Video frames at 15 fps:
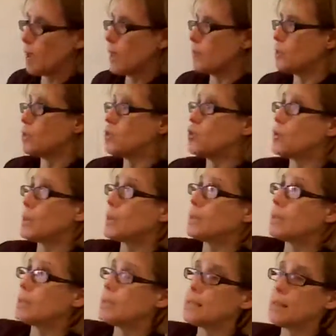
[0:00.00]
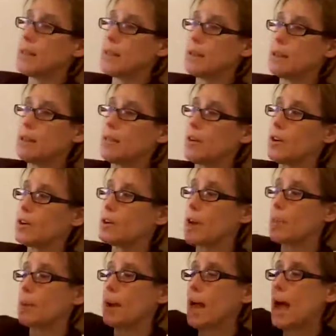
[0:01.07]
okay, so that you can see the very
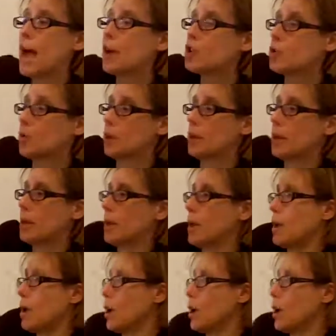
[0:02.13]
top, it actually